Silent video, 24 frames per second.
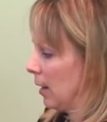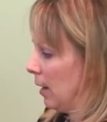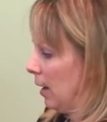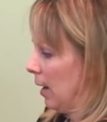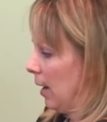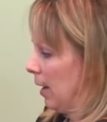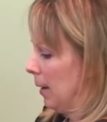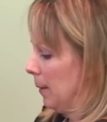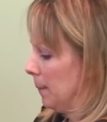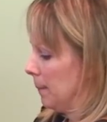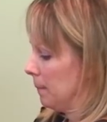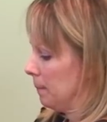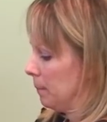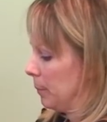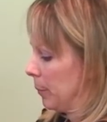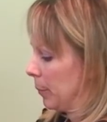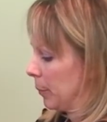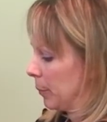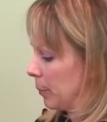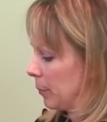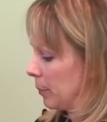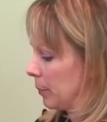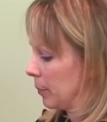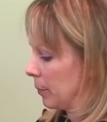Um,
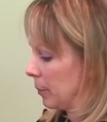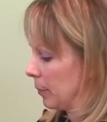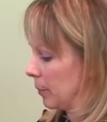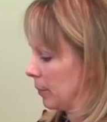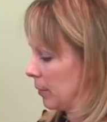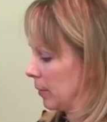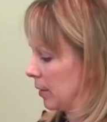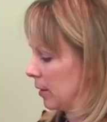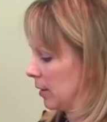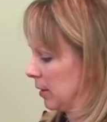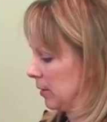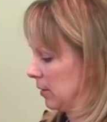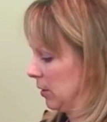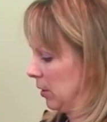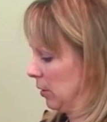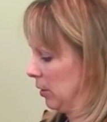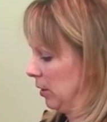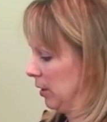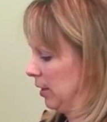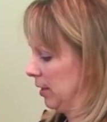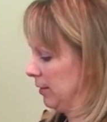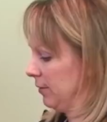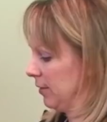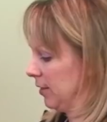so
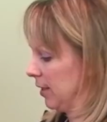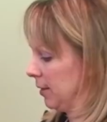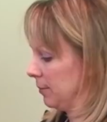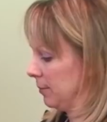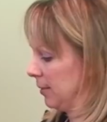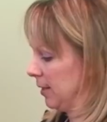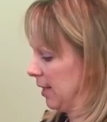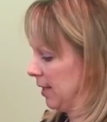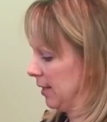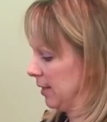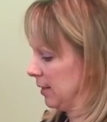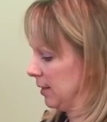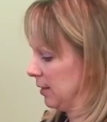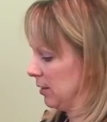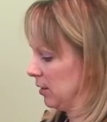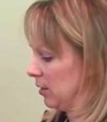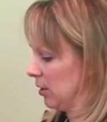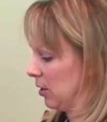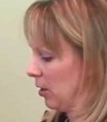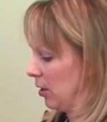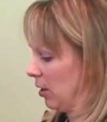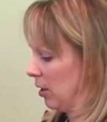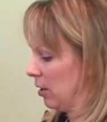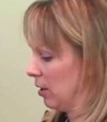lift up nice and
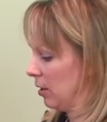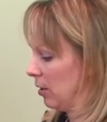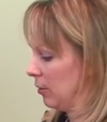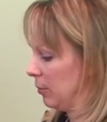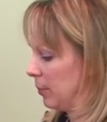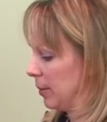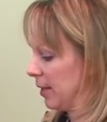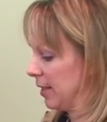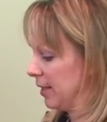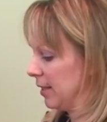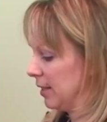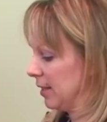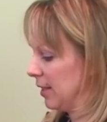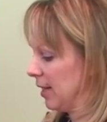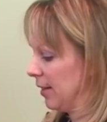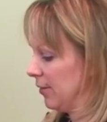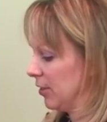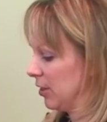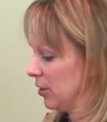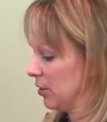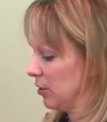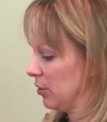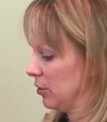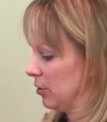tall, but I did
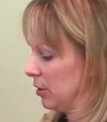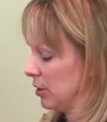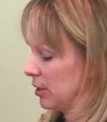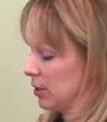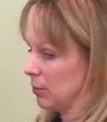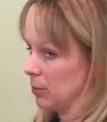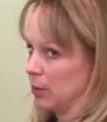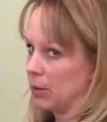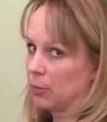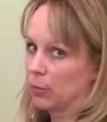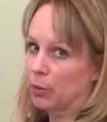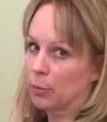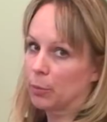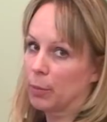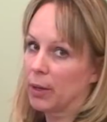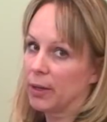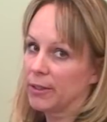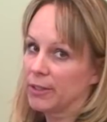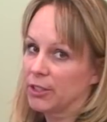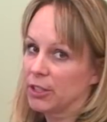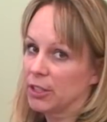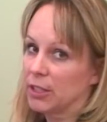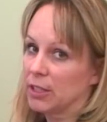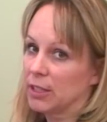have a student this week with
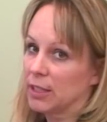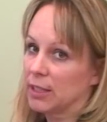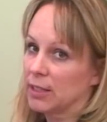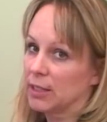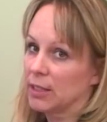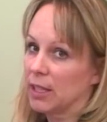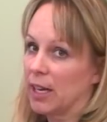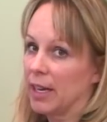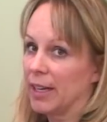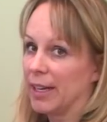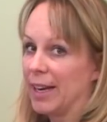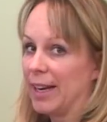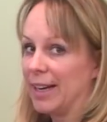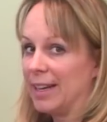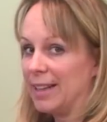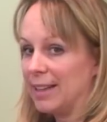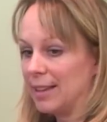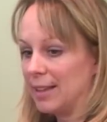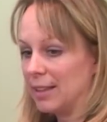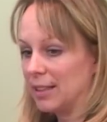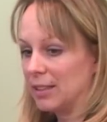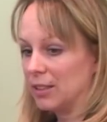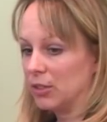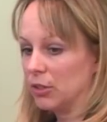bulging disc, and
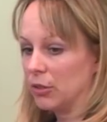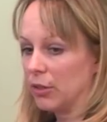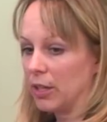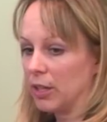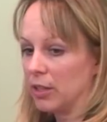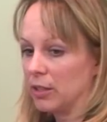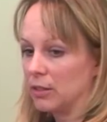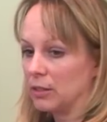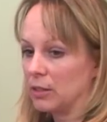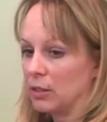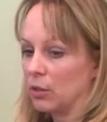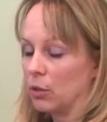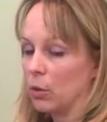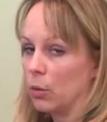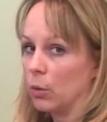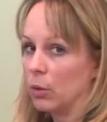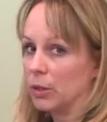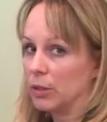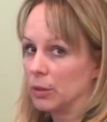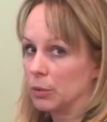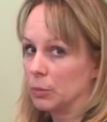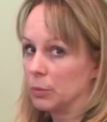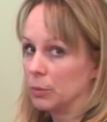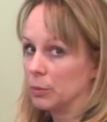anything that strengthens the
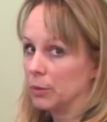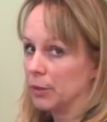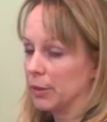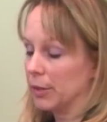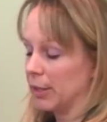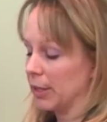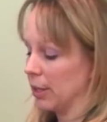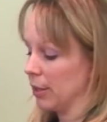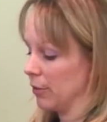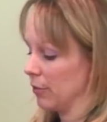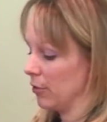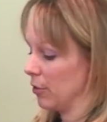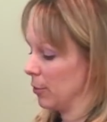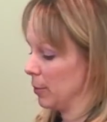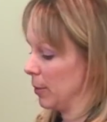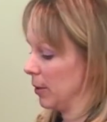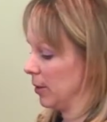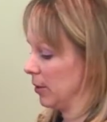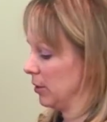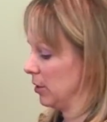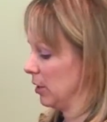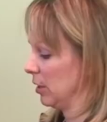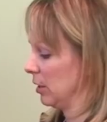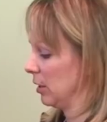core is really good for
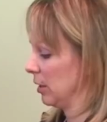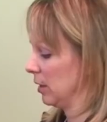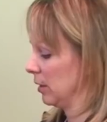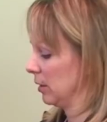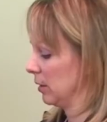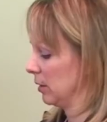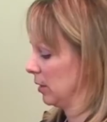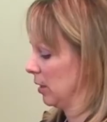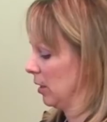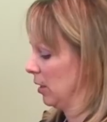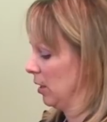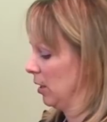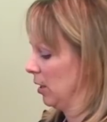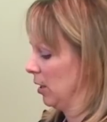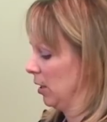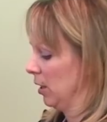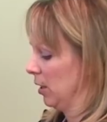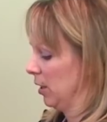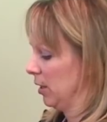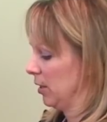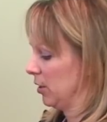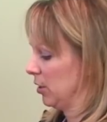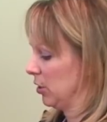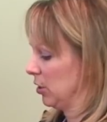bulging disc.
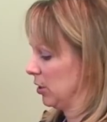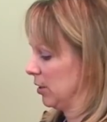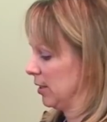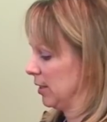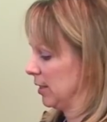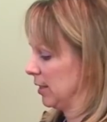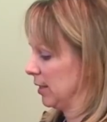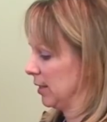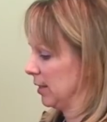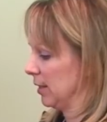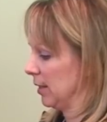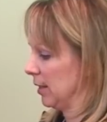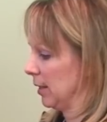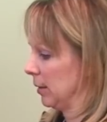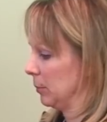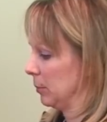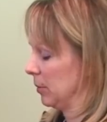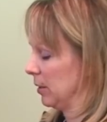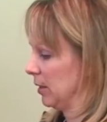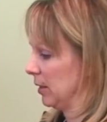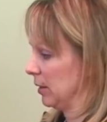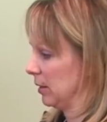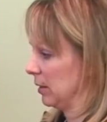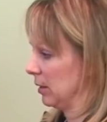It's just the
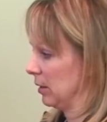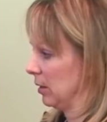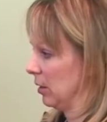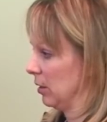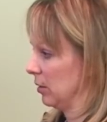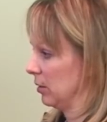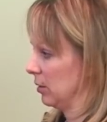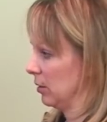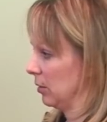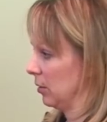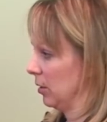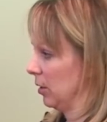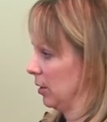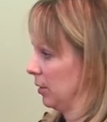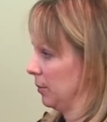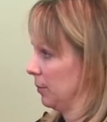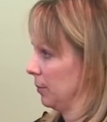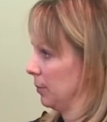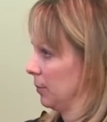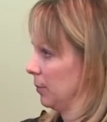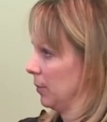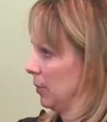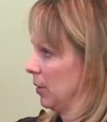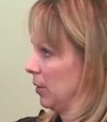slip disc, not so good.
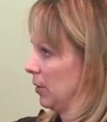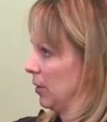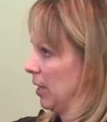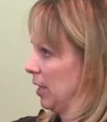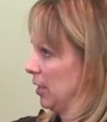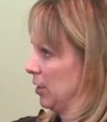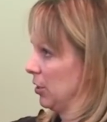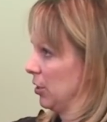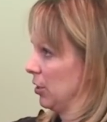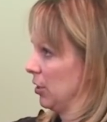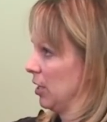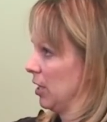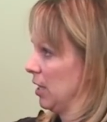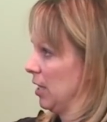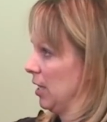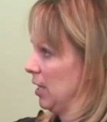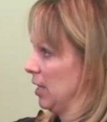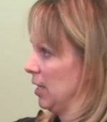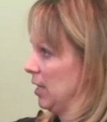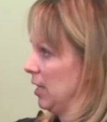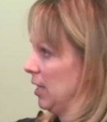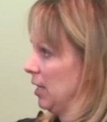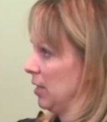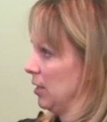Okay, so you can
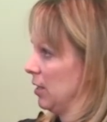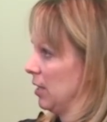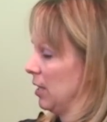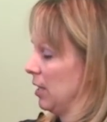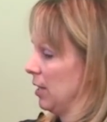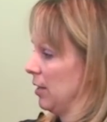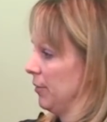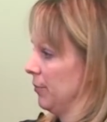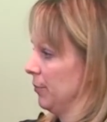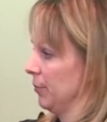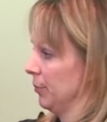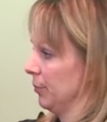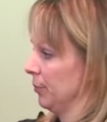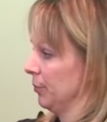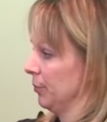inhale here.